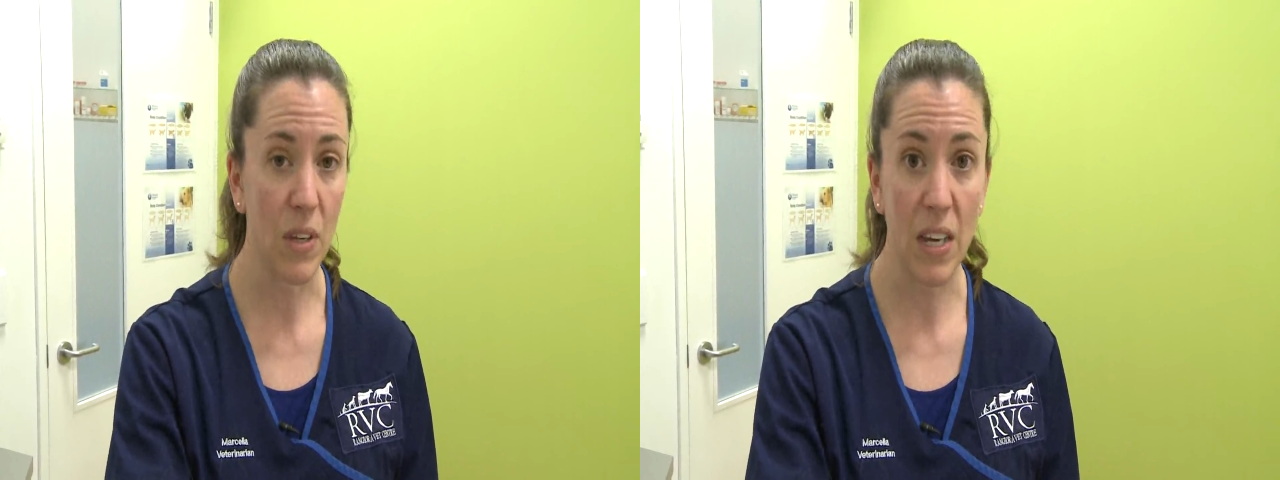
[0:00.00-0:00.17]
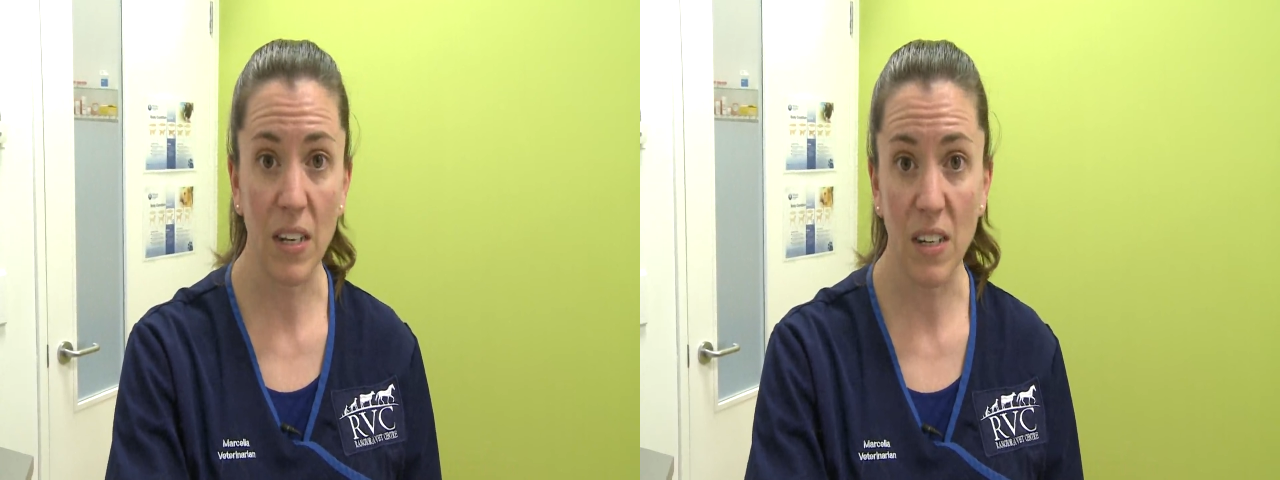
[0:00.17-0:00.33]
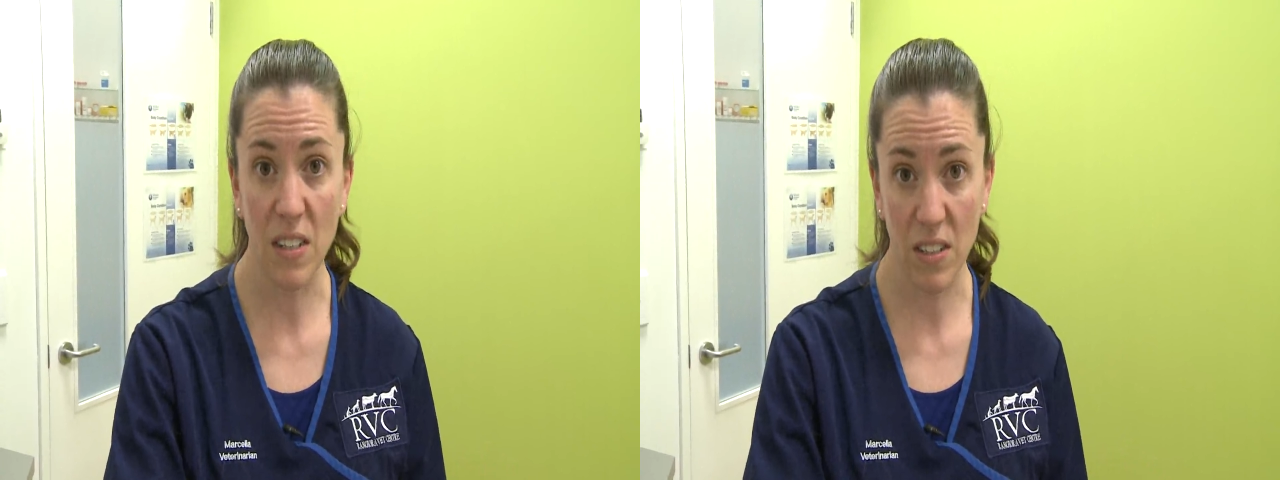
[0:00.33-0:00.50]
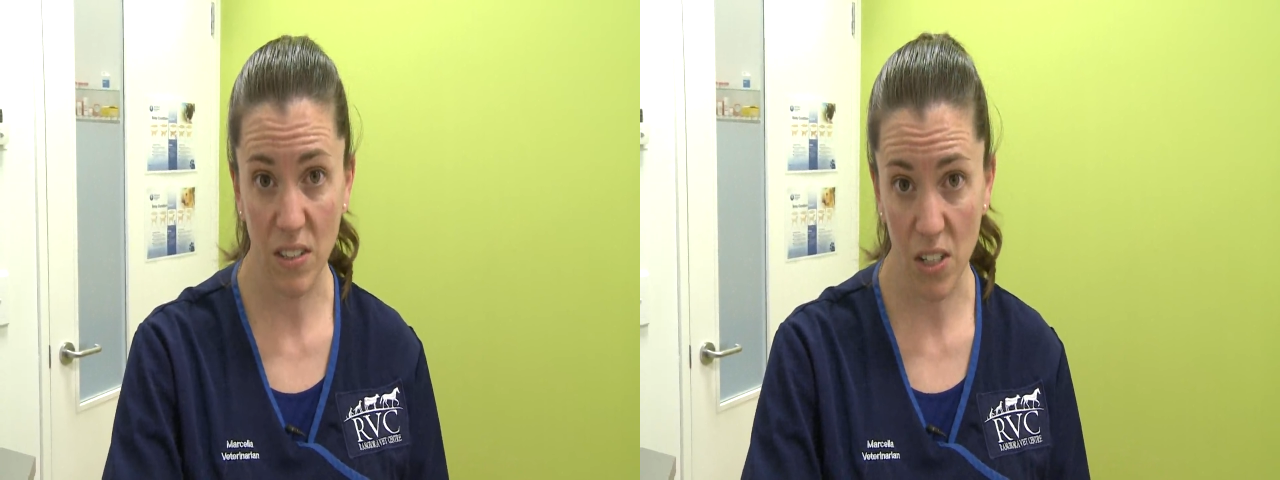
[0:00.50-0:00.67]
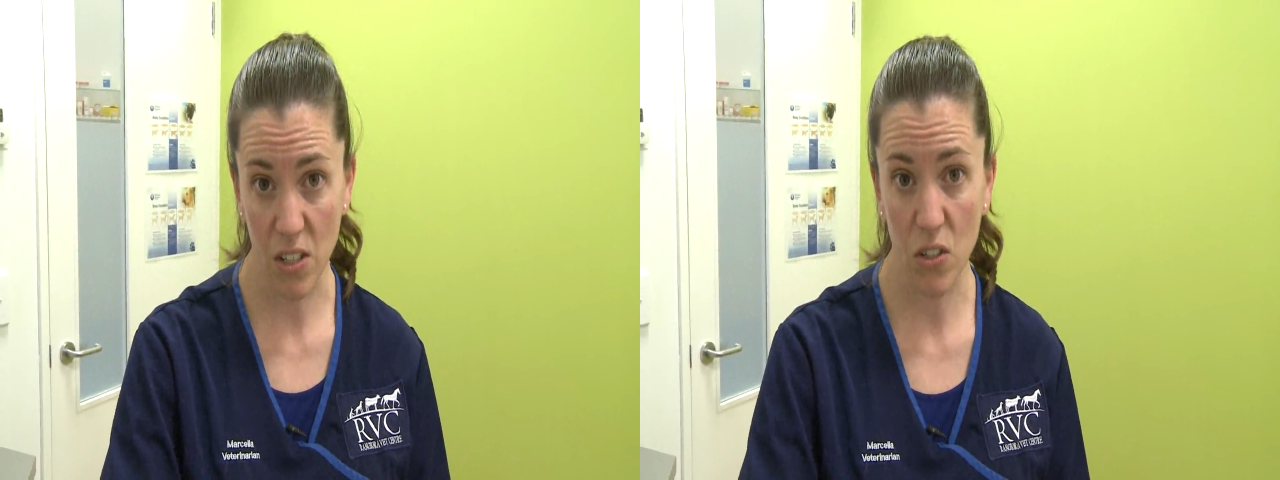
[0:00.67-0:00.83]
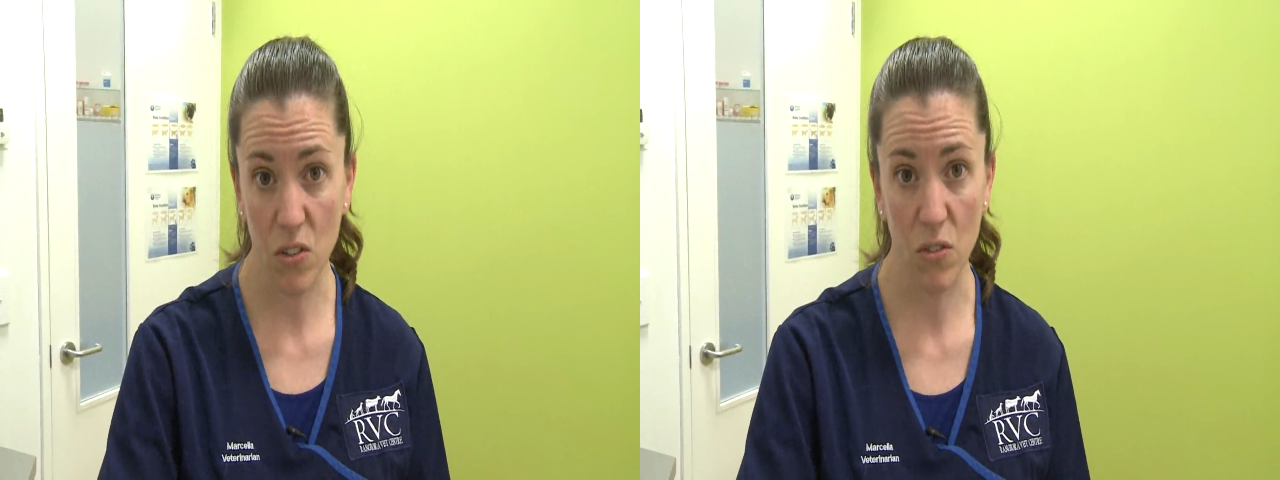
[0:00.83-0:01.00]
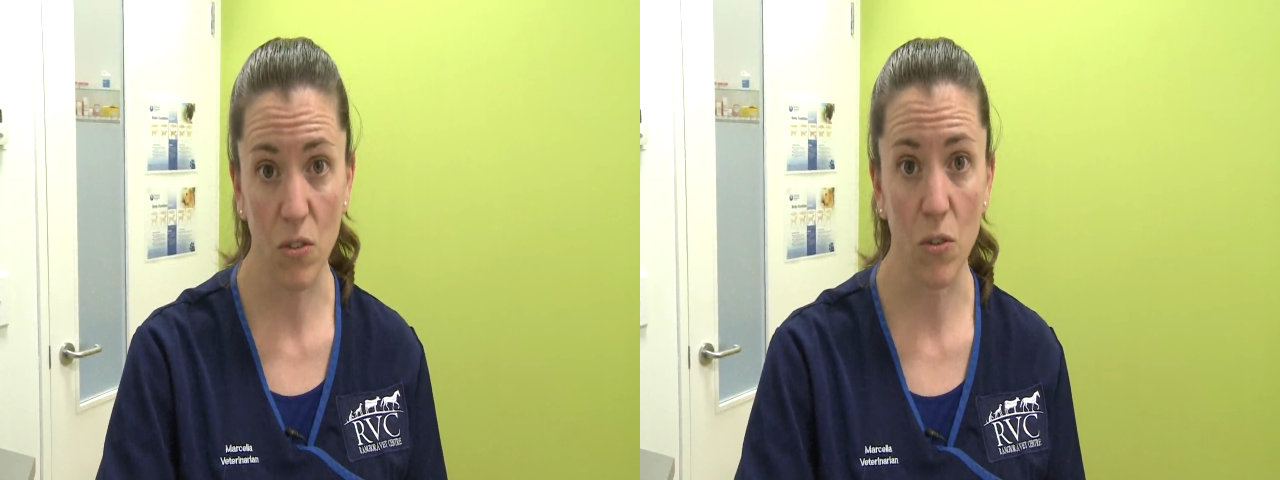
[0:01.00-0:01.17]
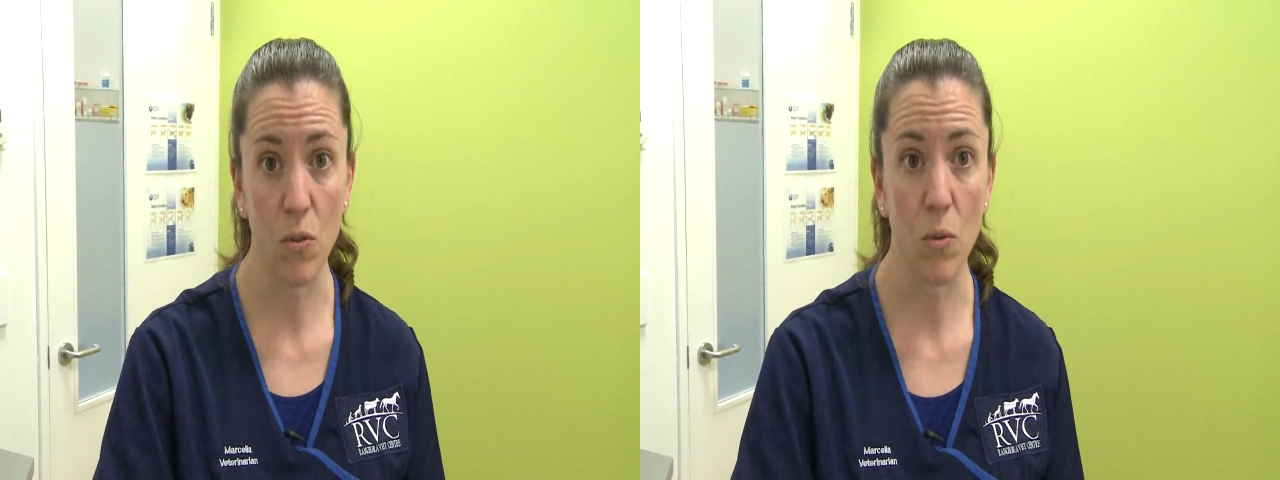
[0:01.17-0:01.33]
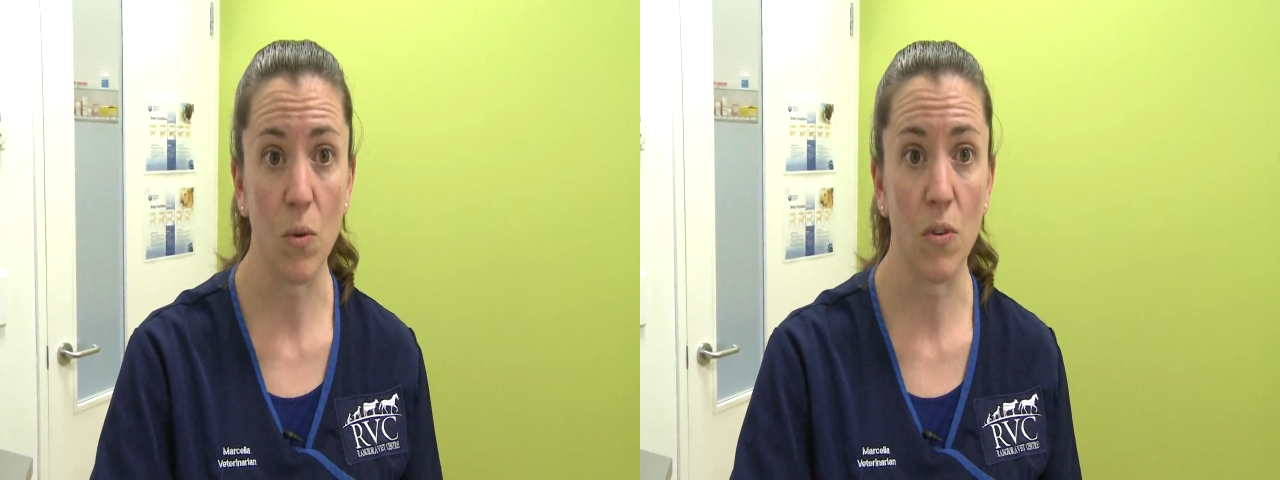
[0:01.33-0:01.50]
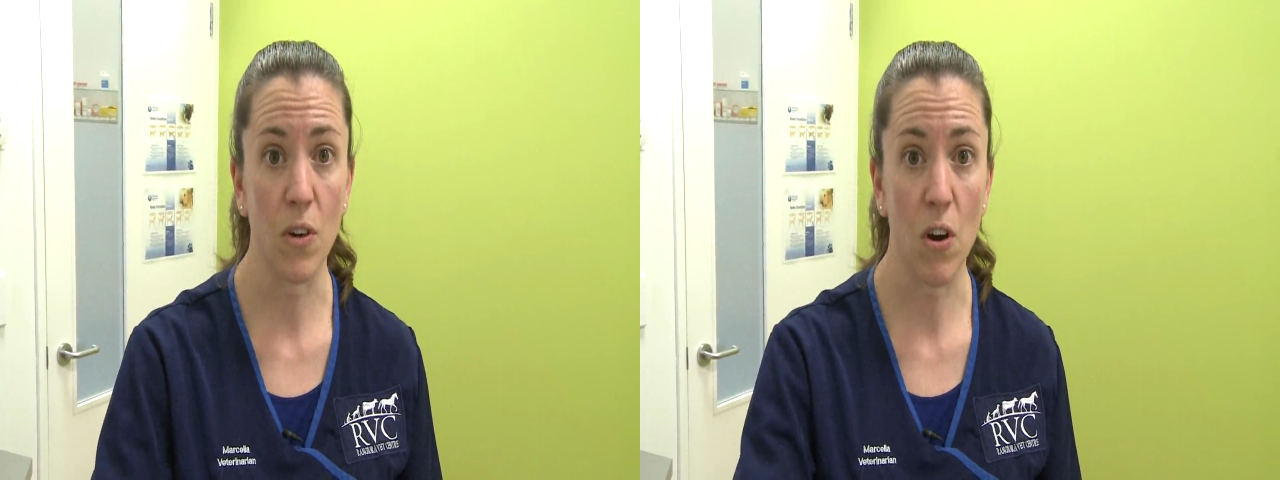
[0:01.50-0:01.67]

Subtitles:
kidney disease through